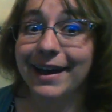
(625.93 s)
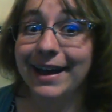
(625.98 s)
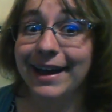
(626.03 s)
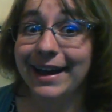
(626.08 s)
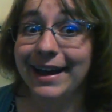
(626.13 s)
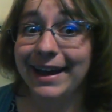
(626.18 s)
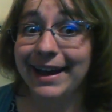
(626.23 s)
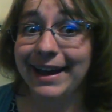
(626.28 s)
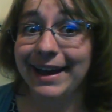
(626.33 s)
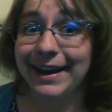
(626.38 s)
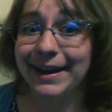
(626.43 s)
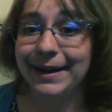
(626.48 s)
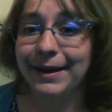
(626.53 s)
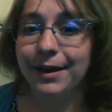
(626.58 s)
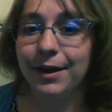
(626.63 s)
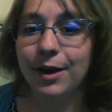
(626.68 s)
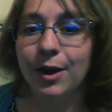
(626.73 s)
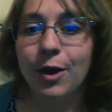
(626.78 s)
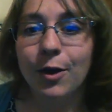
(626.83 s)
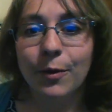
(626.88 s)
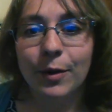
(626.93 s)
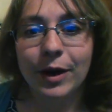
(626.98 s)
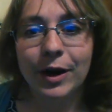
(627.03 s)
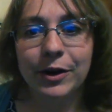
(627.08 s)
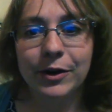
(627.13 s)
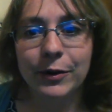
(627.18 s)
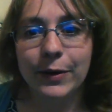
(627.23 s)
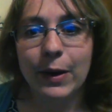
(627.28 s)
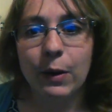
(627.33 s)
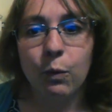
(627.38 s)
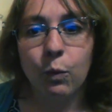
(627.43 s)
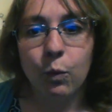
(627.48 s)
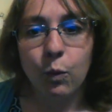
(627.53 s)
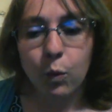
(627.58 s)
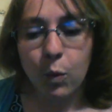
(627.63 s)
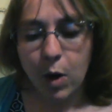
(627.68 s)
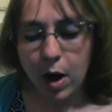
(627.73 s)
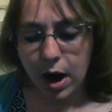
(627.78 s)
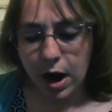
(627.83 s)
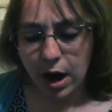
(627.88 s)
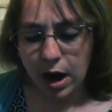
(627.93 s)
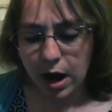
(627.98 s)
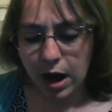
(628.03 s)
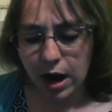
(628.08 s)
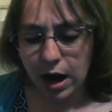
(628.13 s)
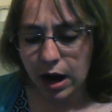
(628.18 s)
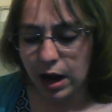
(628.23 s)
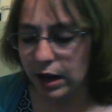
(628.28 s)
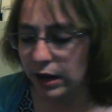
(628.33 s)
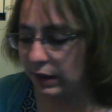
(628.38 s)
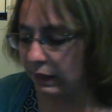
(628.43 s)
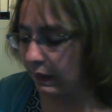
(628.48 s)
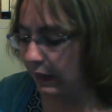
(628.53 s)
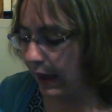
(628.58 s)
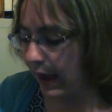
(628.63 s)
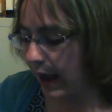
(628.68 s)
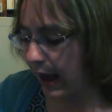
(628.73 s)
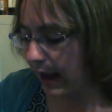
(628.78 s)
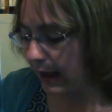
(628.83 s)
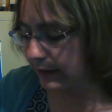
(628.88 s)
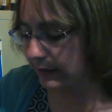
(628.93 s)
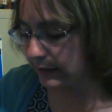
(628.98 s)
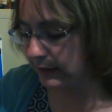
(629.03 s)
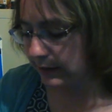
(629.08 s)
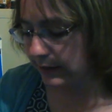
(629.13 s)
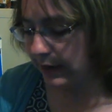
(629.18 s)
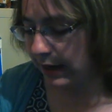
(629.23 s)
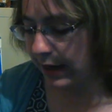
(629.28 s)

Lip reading: Okay. We're going to do it one last